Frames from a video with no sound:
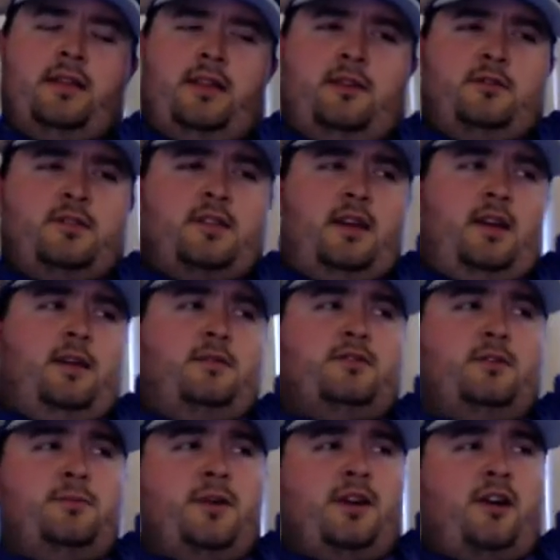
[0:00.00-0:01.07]
It was a
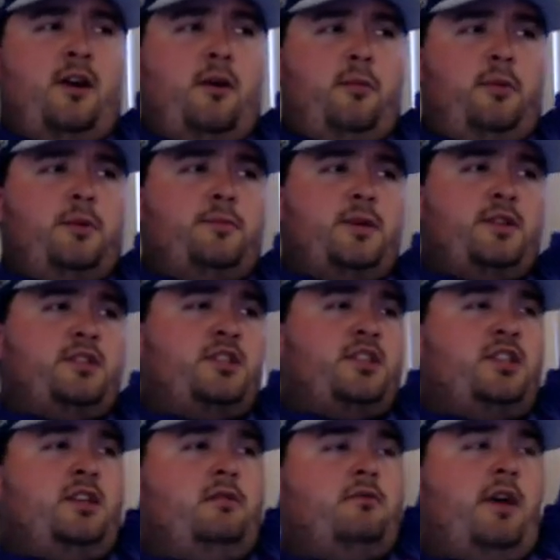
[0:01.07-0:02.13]
superhero, but
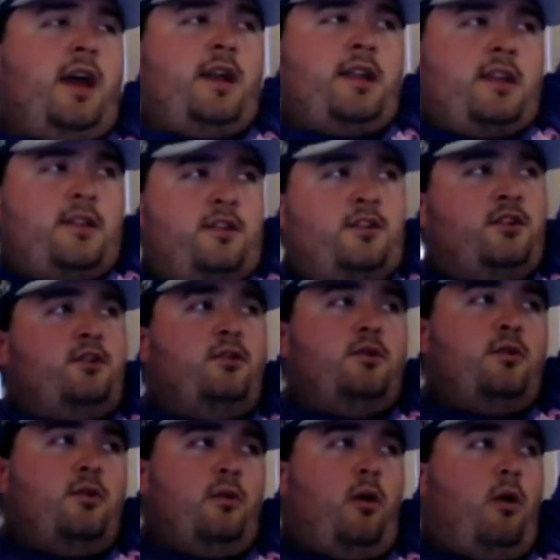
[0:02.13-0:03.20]
she ran
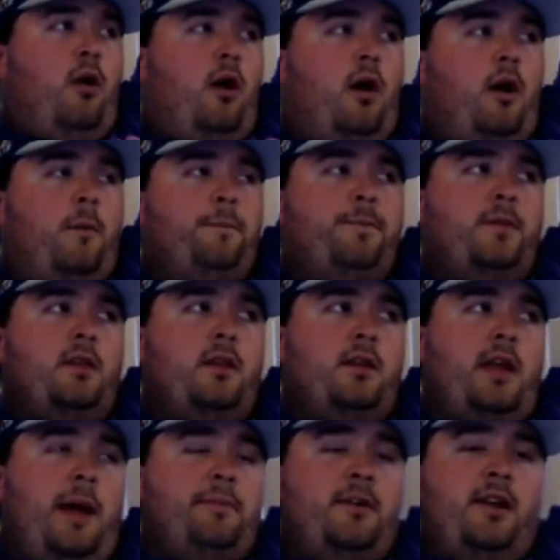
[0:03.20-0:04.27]
into
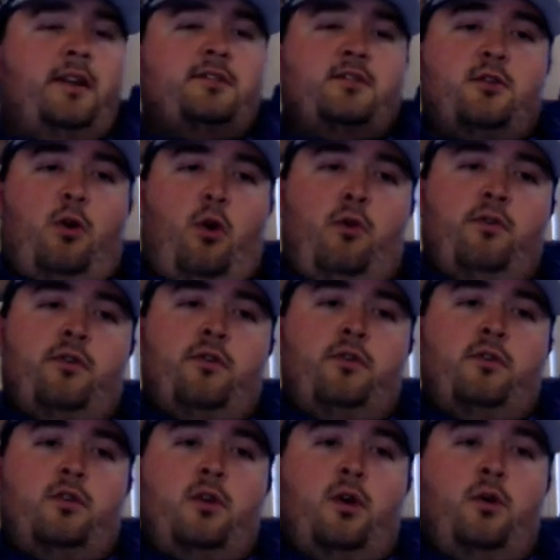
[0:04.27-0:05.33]
Captain Answer
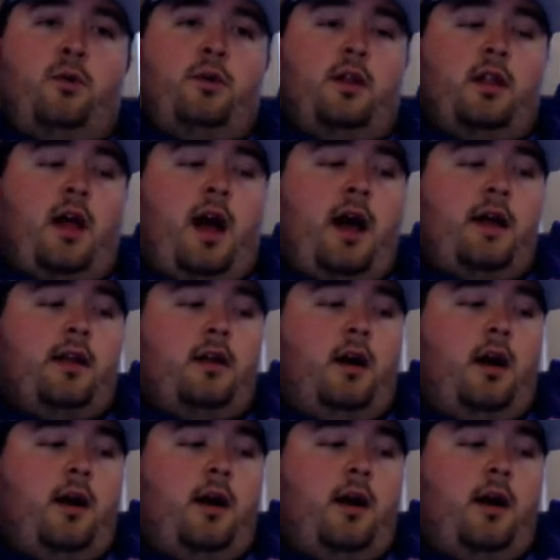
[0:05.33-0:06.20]
Overload a lot.